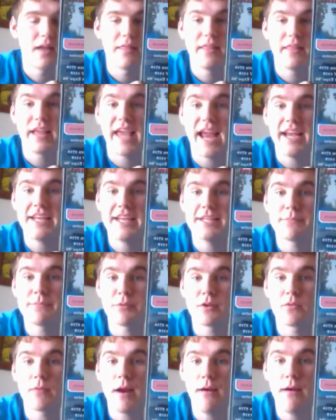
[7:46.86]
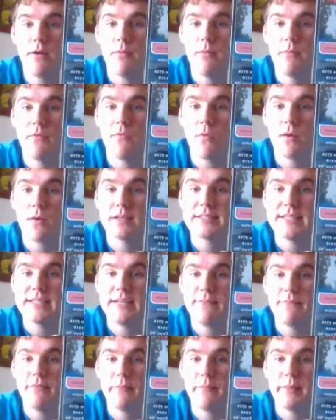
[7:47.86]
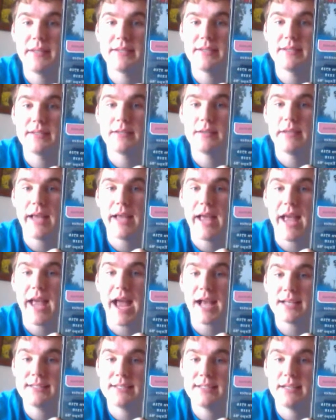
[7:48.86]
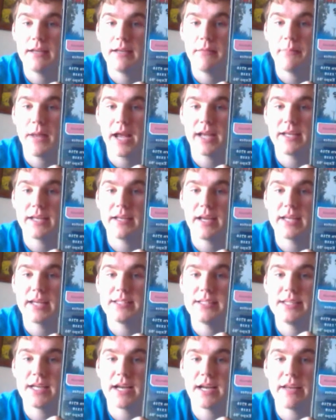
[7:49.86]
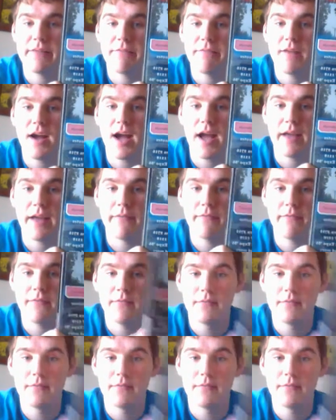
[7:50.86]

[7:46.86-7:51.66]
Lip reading: the Gettysburg Railroad before its infamous accident back in 1995.